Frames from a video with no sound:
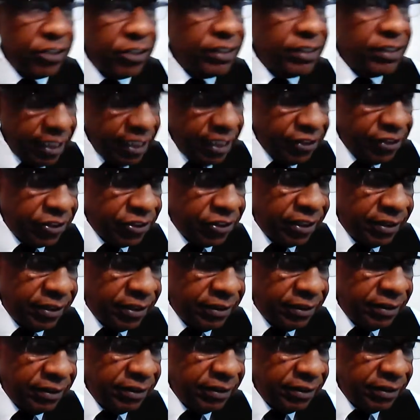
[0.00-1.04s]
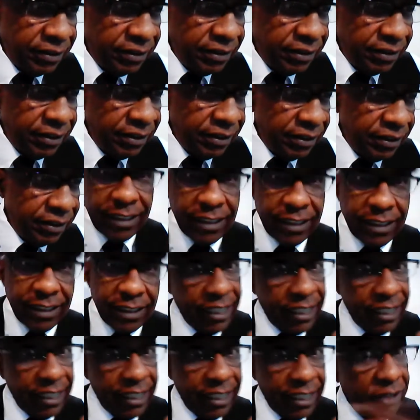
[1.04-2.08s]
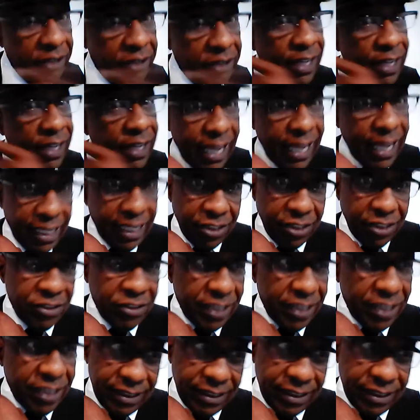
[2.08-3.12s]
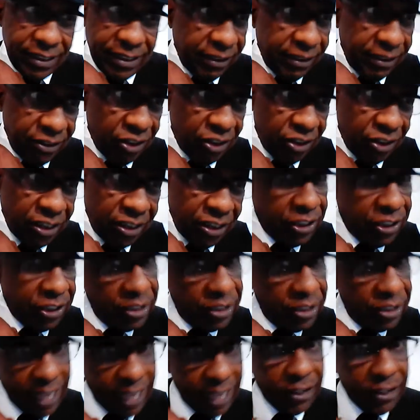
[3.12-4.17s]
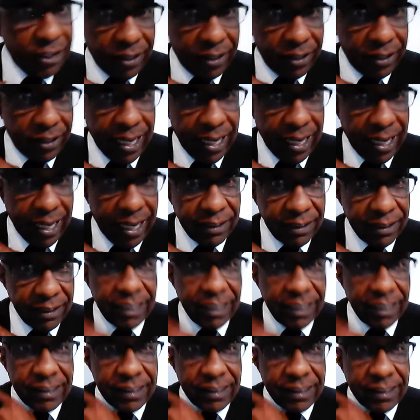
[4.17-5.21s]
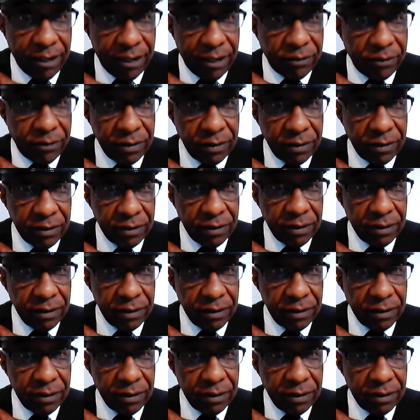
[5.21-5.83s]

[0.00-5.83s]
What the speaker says: attention to let her know, hey, you need to check your tail light is out.